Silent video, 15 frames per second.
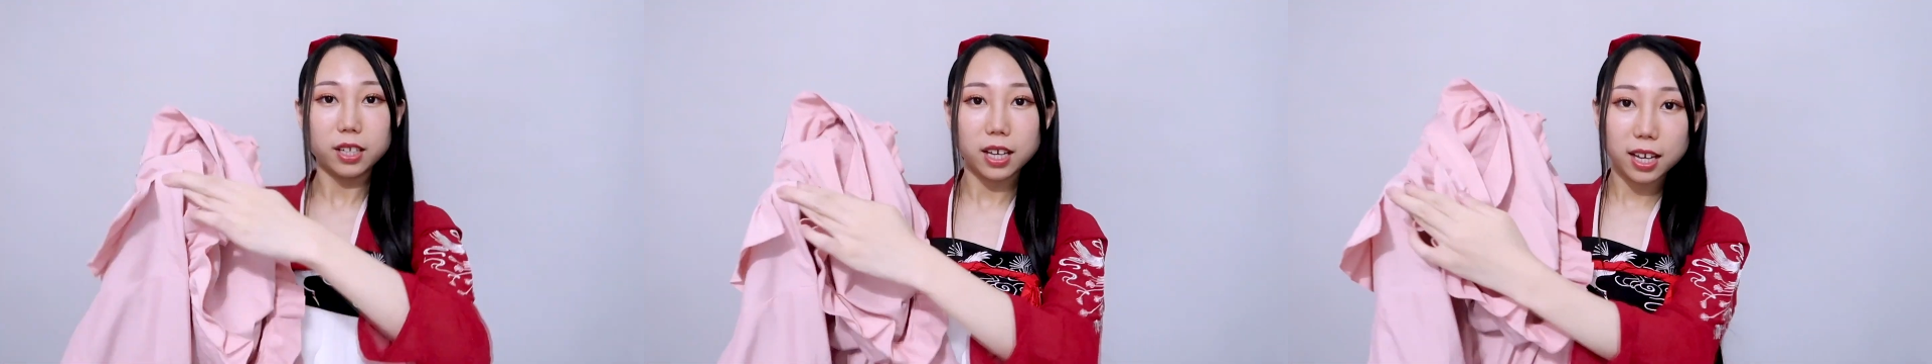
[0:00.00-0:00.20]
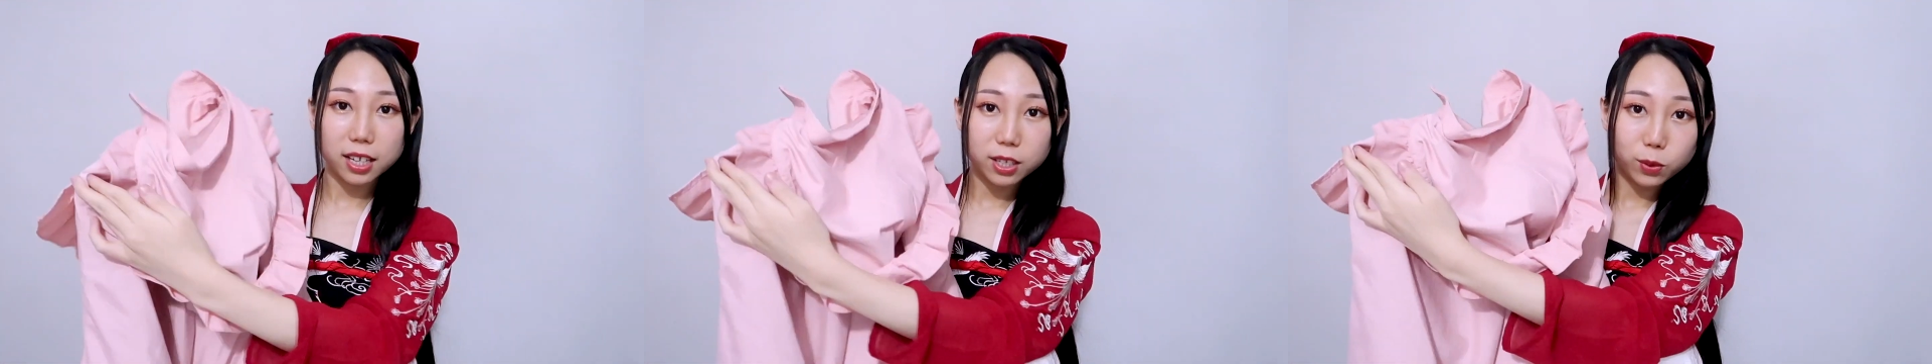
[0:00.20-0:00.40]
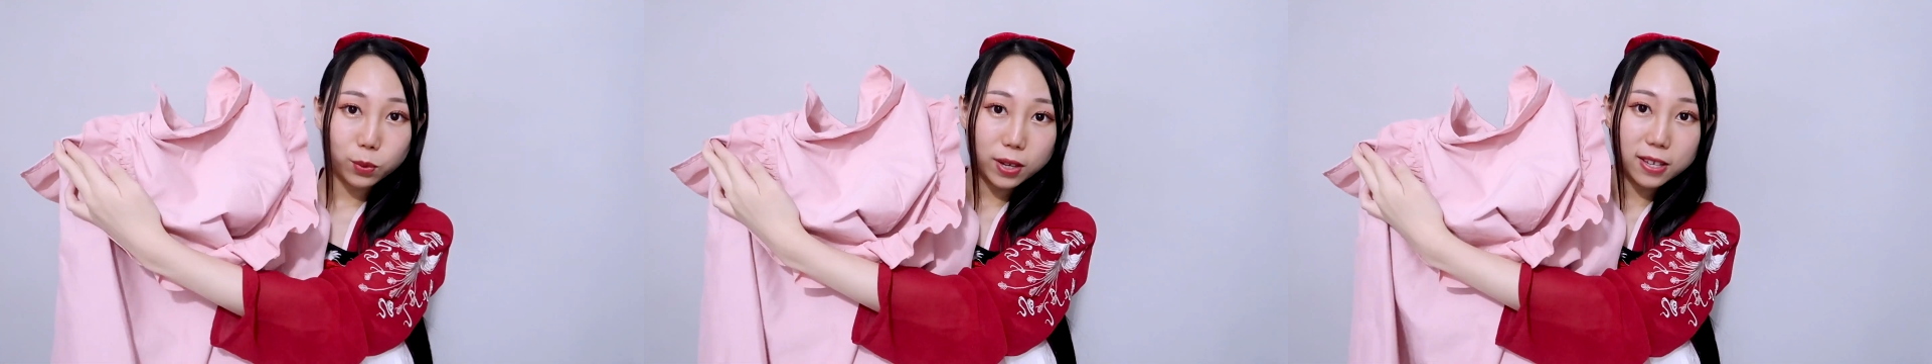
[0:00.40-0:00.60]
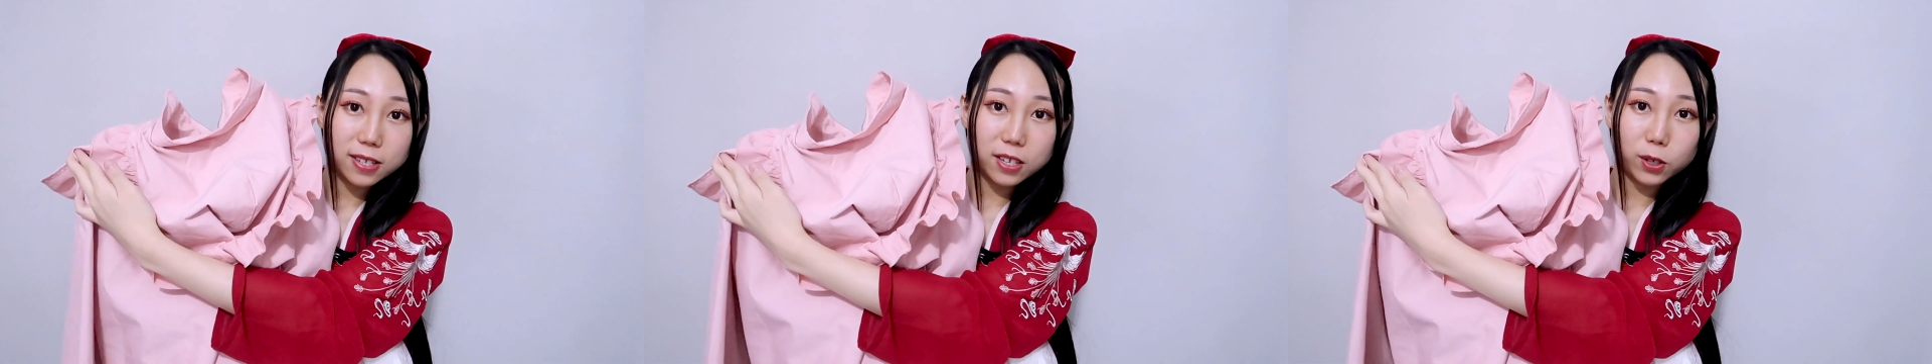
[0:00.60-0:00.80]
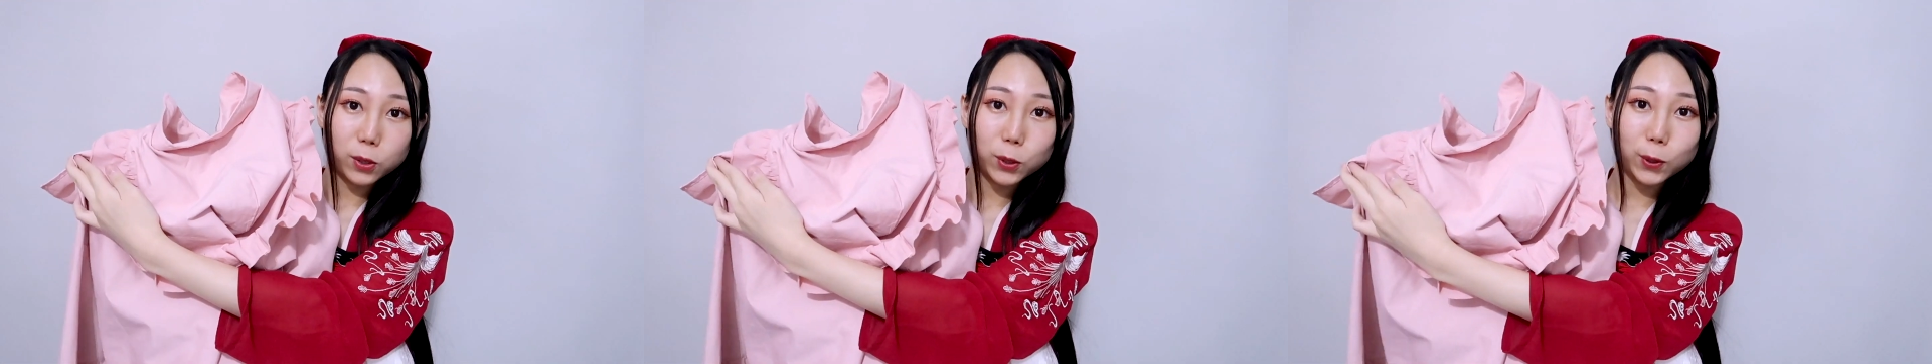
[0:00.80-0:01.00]
and with
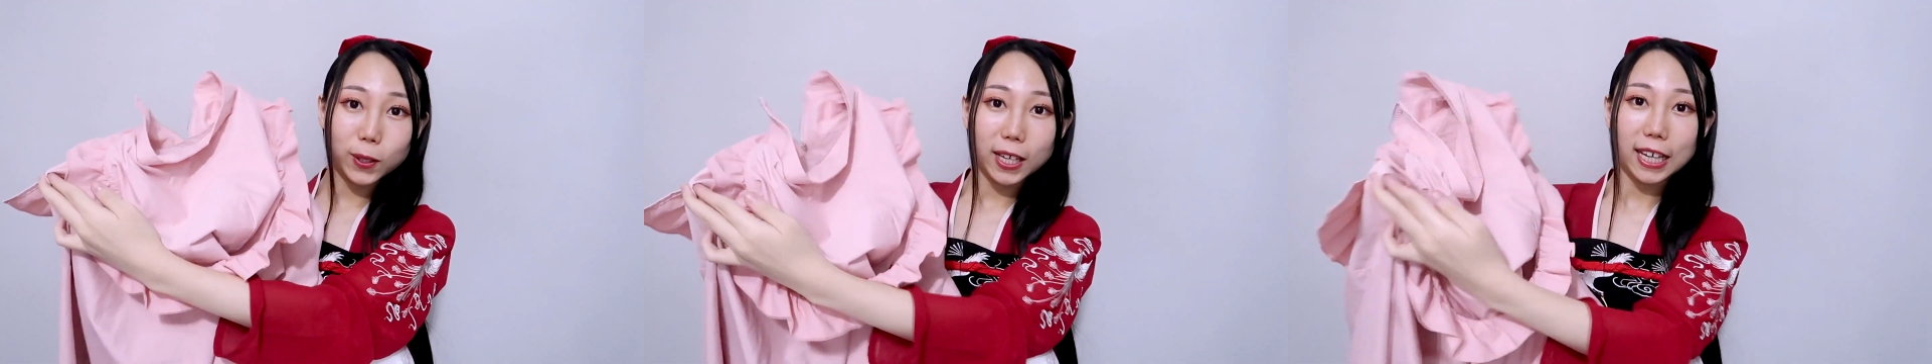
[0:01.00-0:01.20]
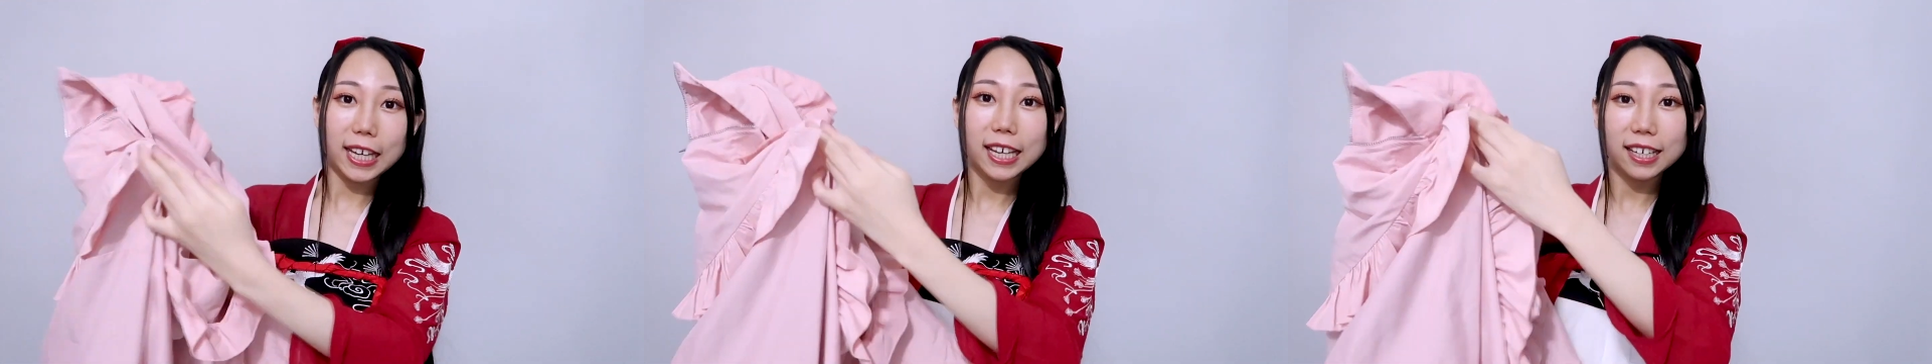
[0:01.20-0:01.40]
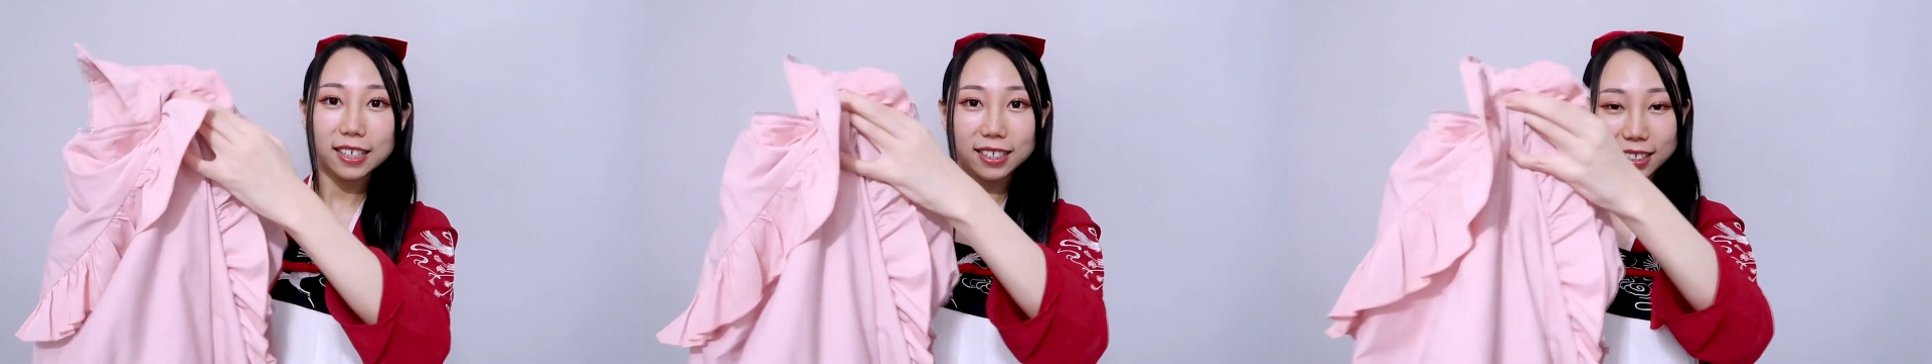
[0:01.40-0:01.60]
a hoodie.